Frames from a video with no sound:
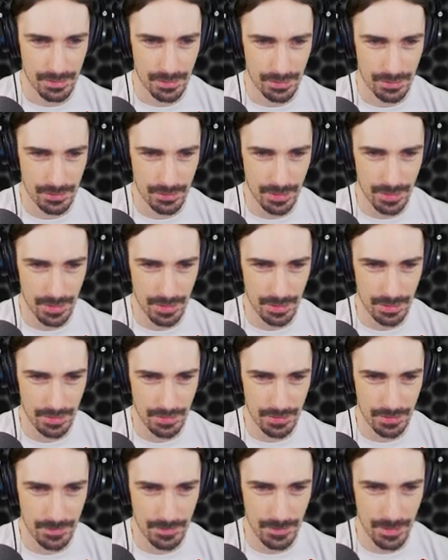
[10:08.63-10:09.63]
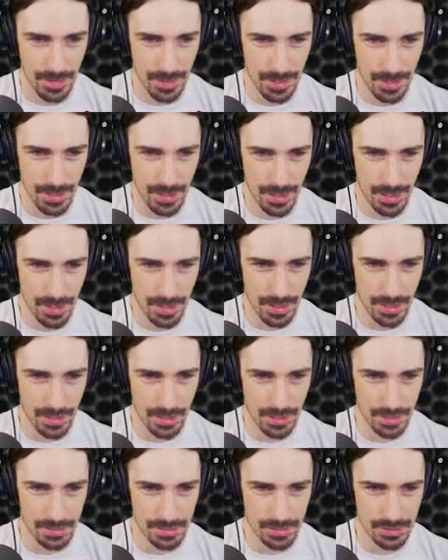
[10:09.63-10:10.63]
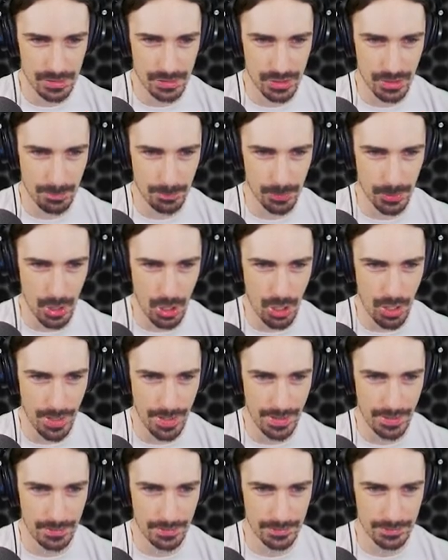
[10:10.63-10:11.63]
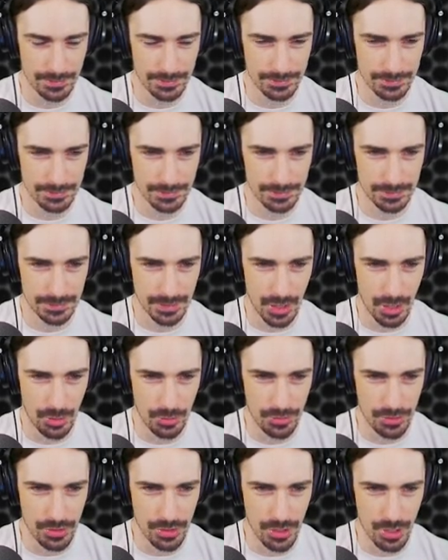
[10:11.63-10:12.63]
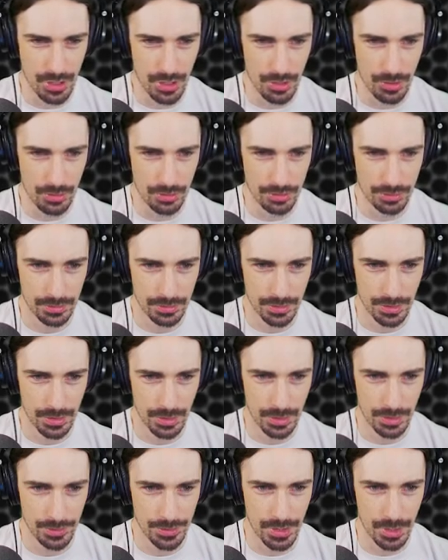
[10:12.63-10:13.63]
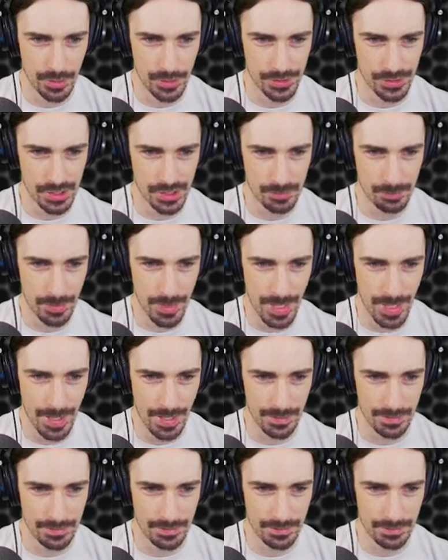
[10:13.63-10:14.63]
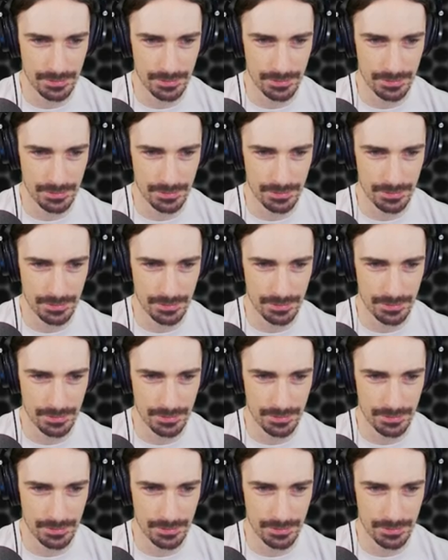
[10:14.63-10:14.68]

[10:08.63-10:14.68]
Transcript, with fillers: All right. And deploy. Oh no. Oh no, this is bad.